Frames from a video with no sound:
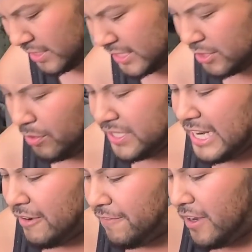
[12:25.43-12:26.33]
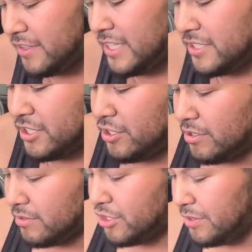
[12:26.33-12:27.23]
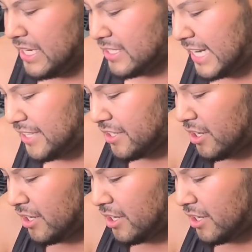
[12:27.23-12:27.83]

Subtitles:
I guess the one downfall in this too, doing it inside the